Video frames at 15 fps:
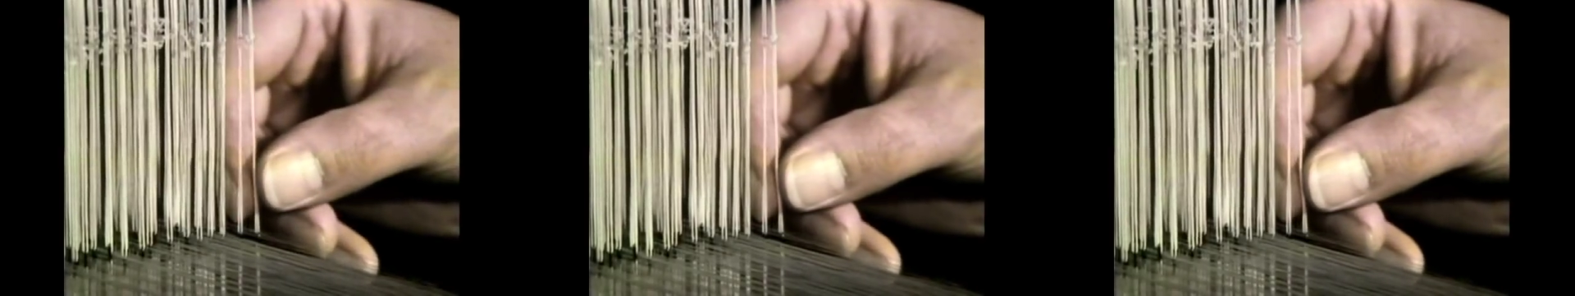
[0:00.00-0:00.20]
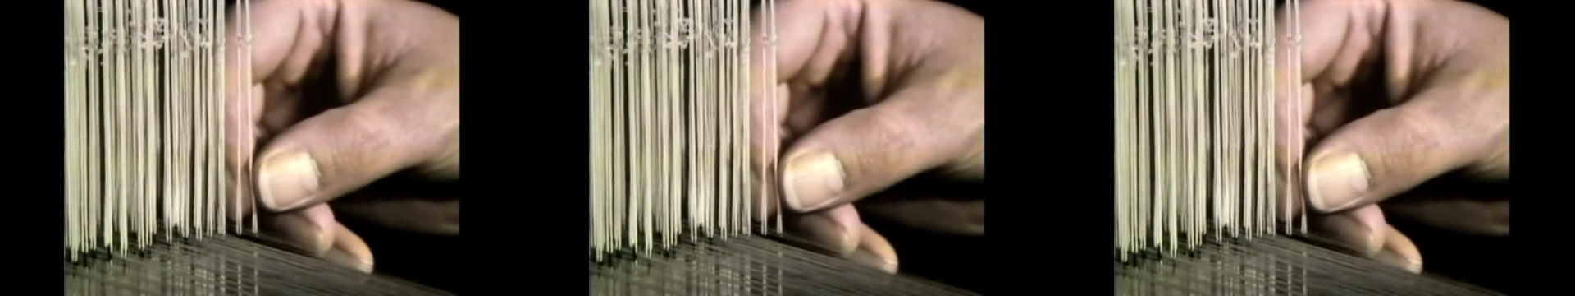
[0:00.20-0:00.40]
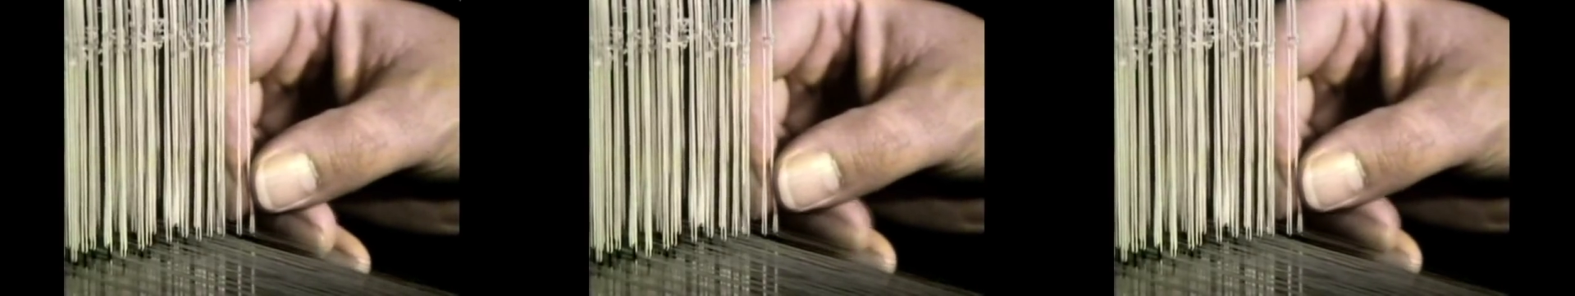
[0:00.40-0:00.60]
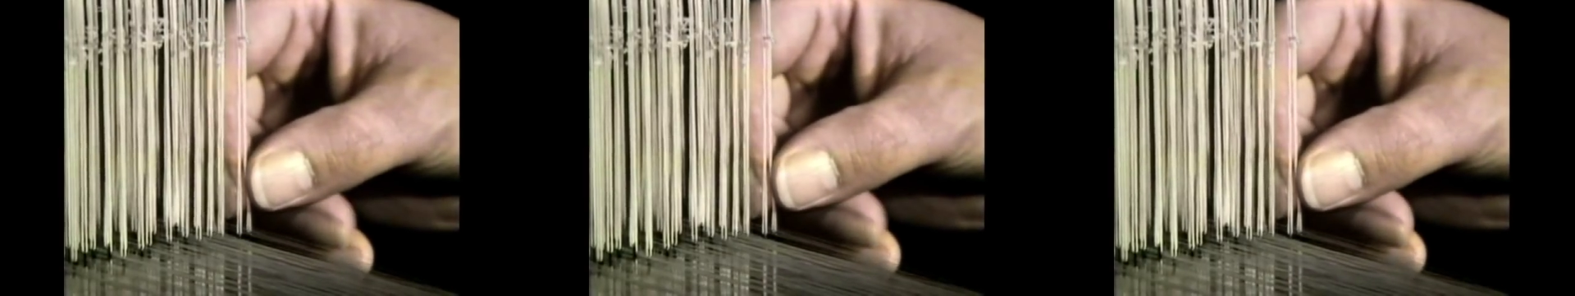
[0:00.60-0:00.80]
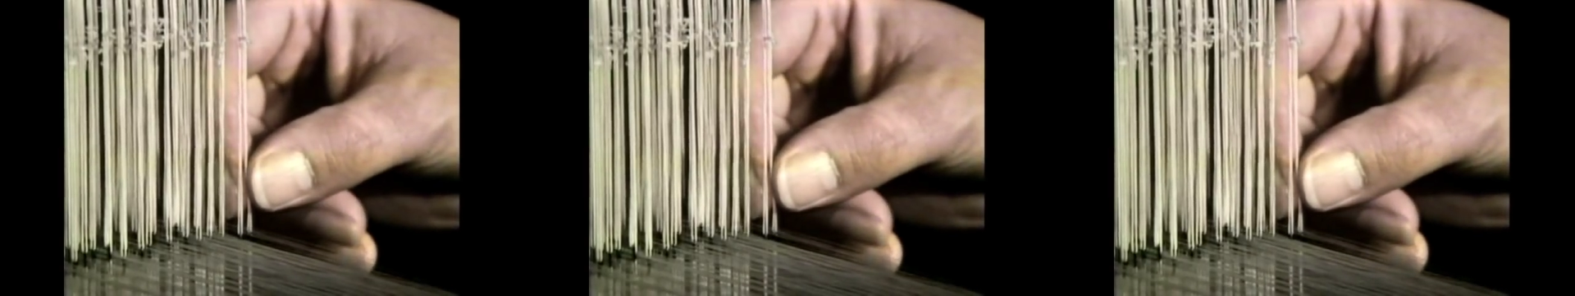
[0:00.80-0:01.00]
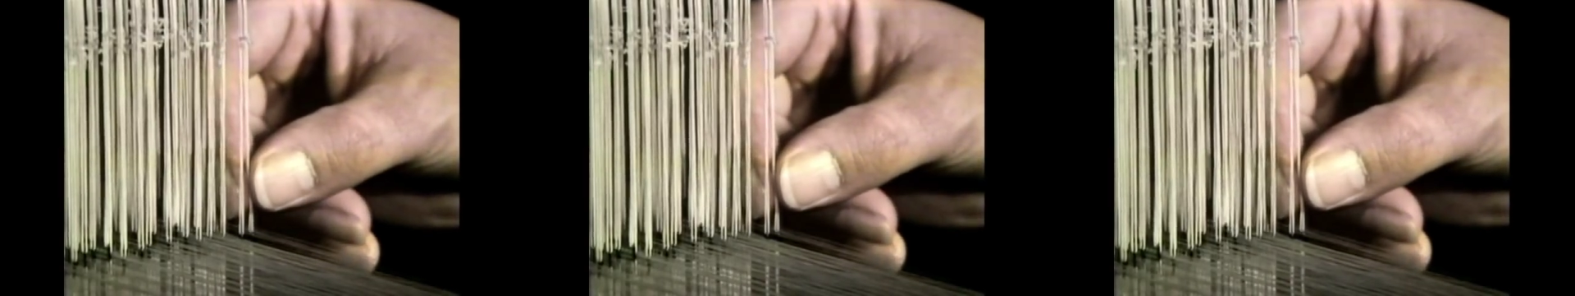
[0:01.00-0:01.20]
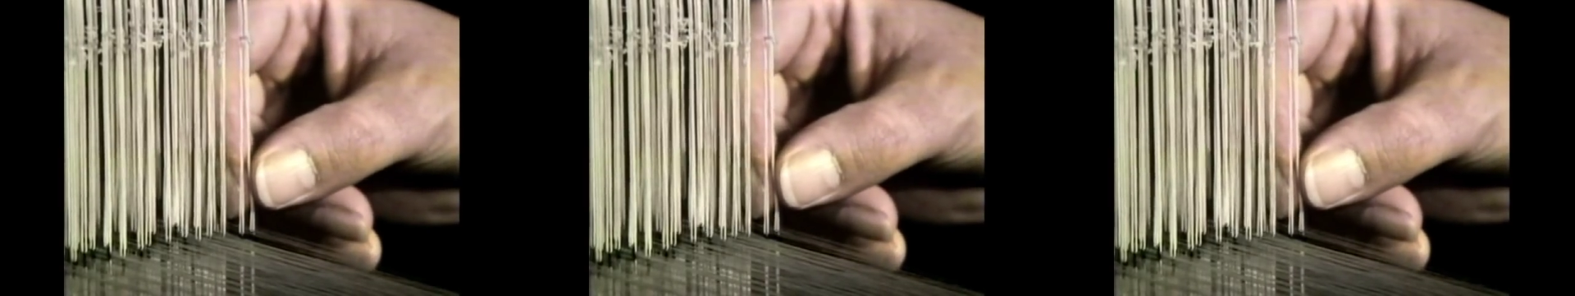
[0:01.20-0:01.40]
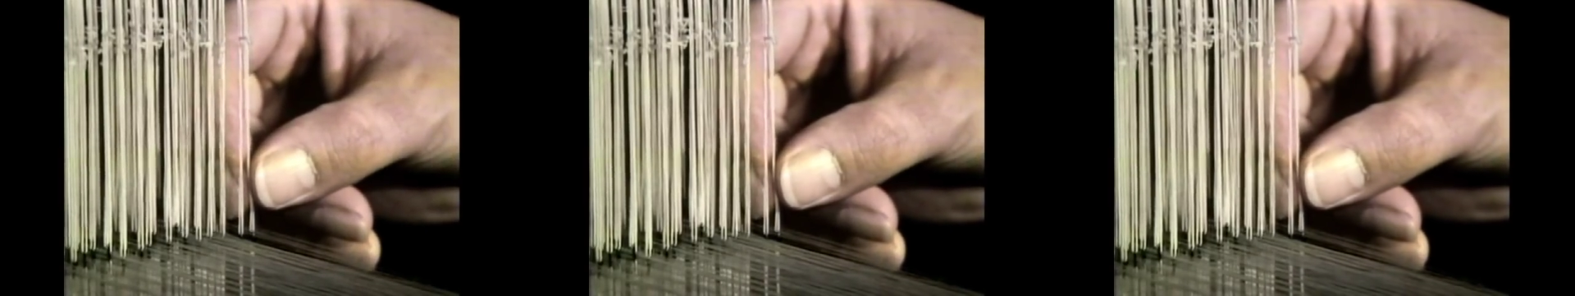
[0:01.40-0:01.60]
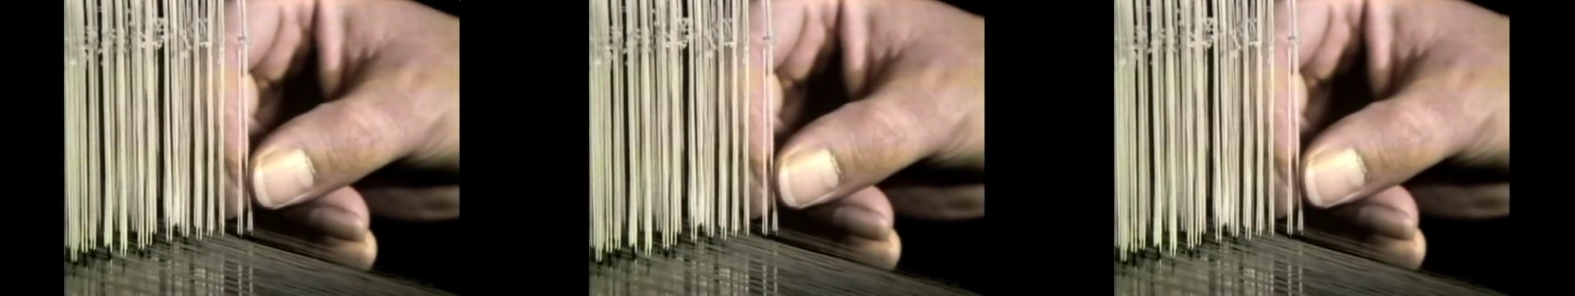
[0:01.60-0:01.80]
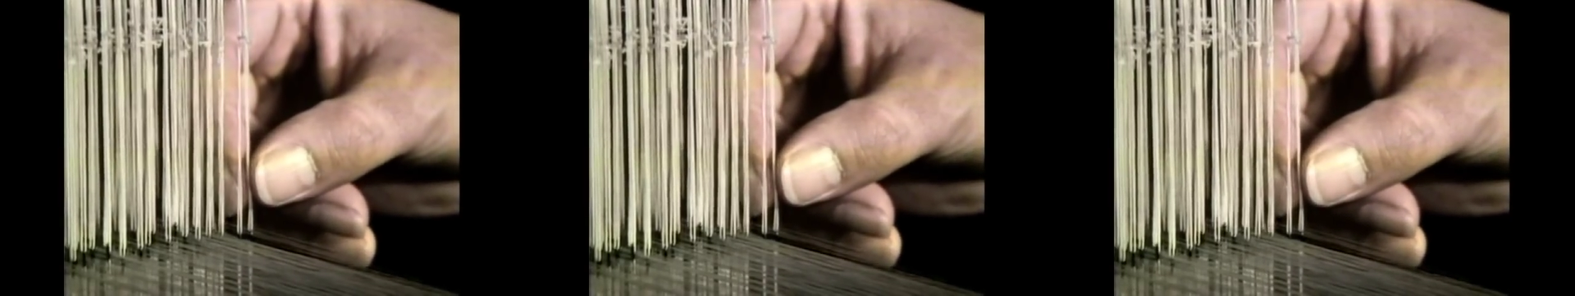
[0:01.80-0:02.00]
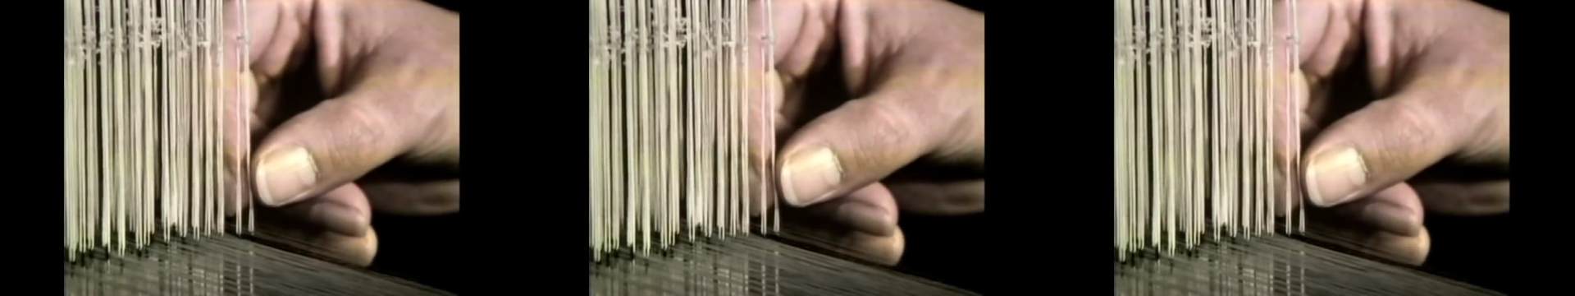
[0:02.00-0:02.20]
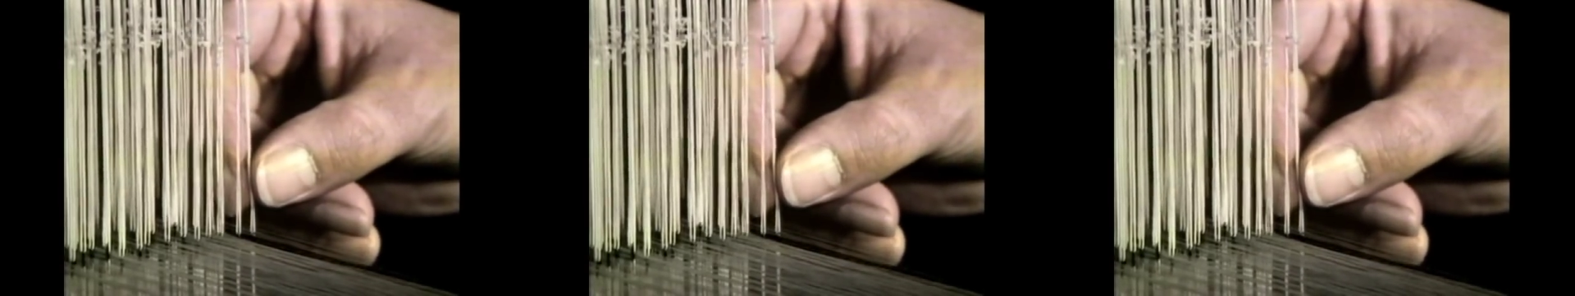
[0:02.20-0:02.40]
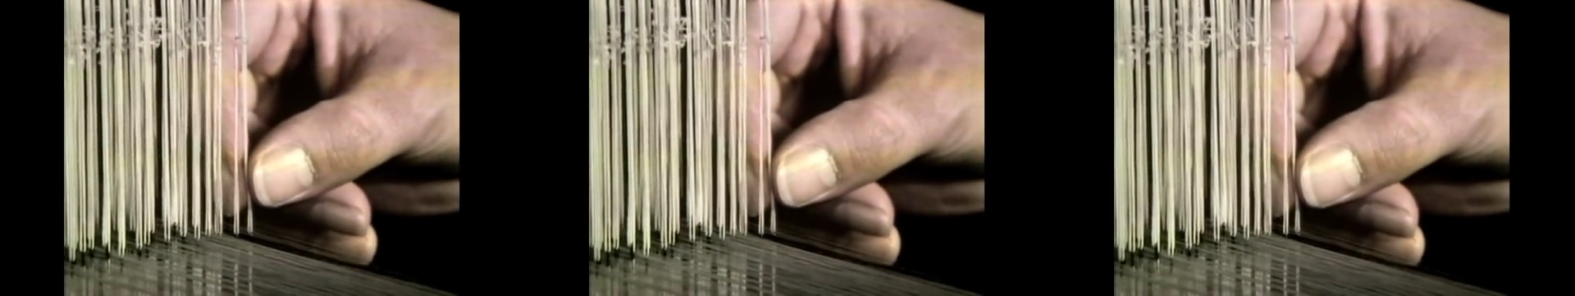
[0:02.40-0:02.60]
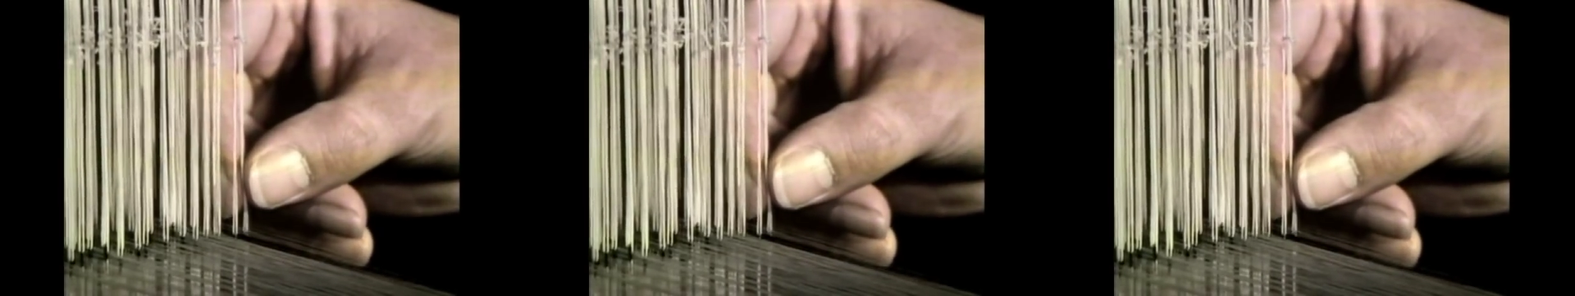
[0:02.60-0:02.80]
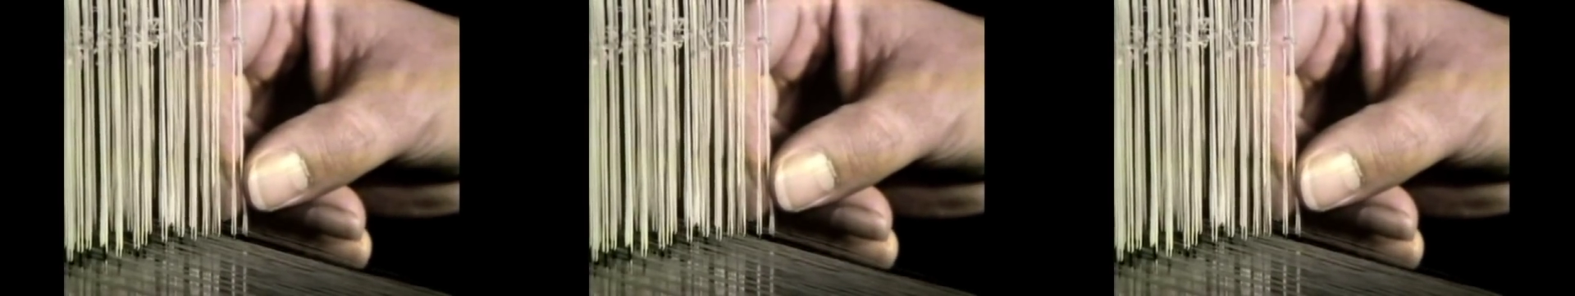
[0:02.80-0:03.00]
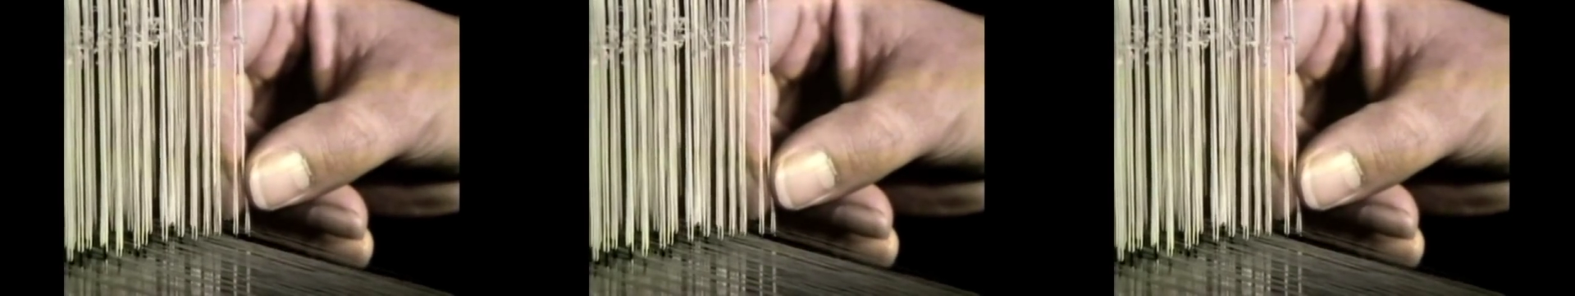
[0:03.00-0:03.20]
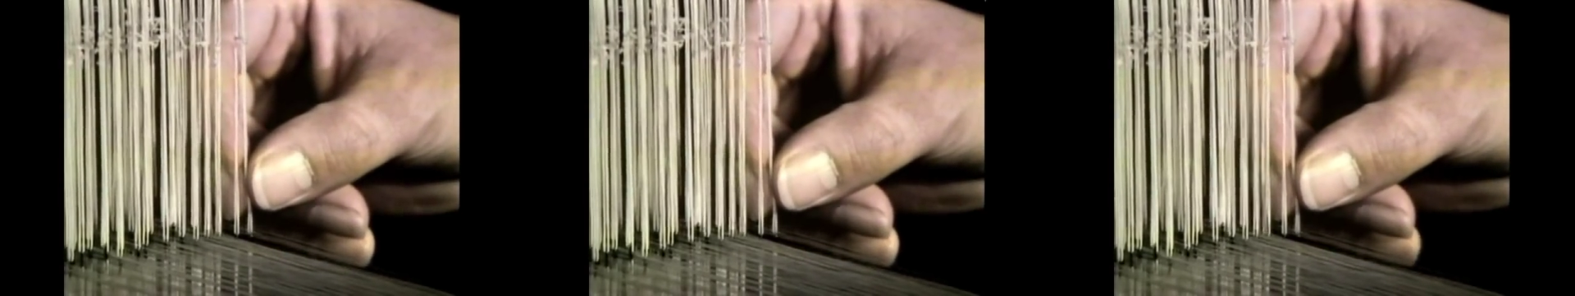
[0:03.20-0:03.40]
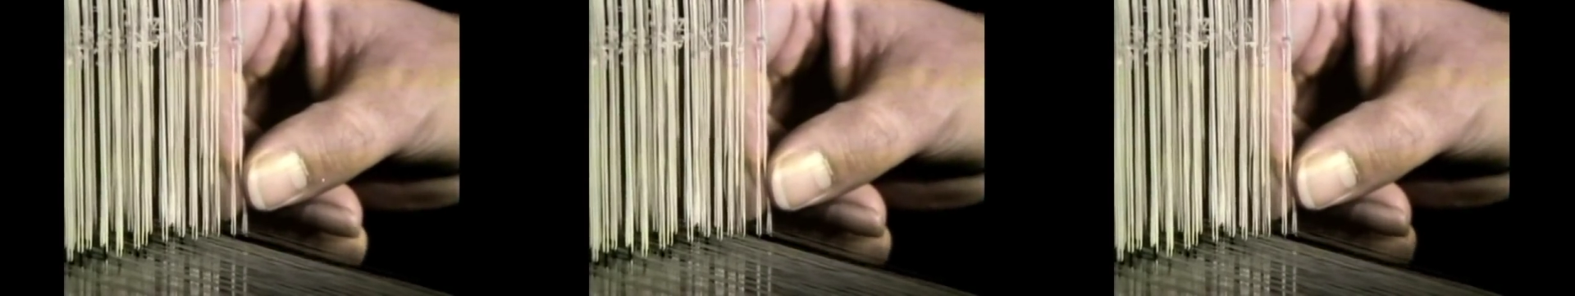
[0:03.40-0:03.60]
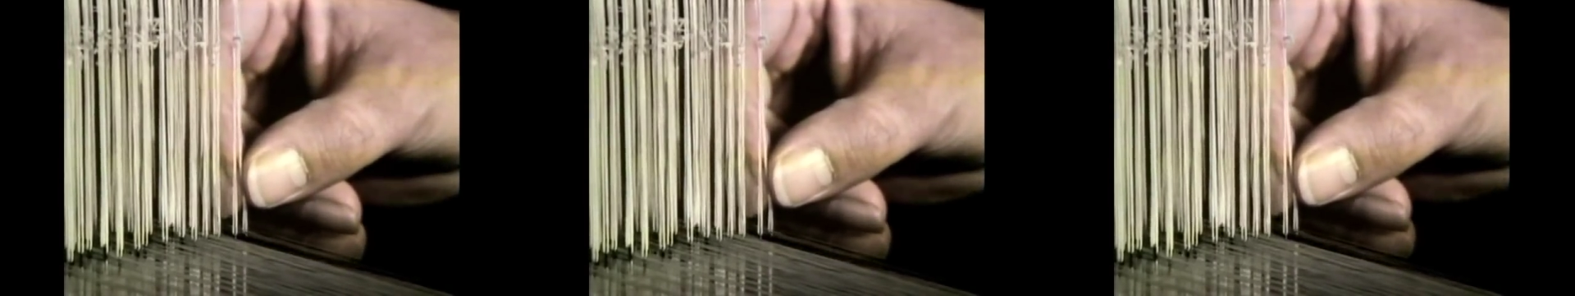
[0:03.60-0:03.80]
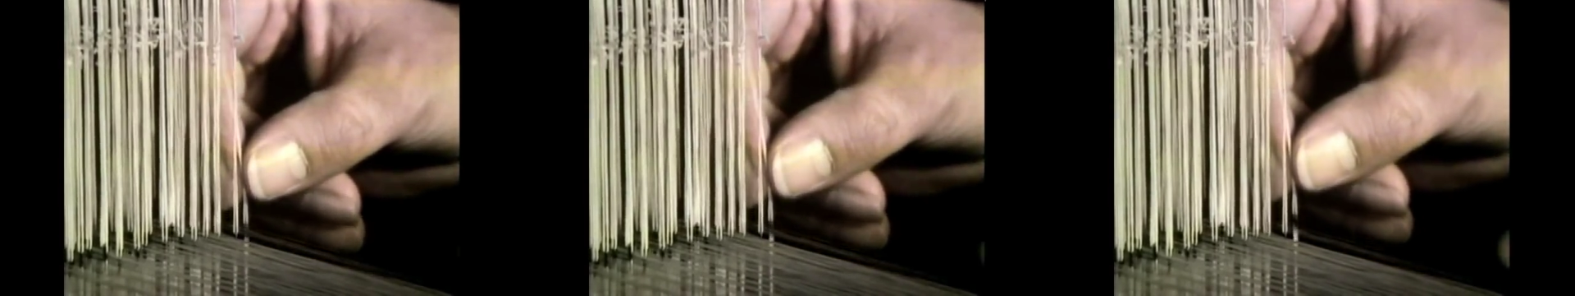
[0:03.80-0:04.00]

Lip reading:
Nobody's mouth can be seen.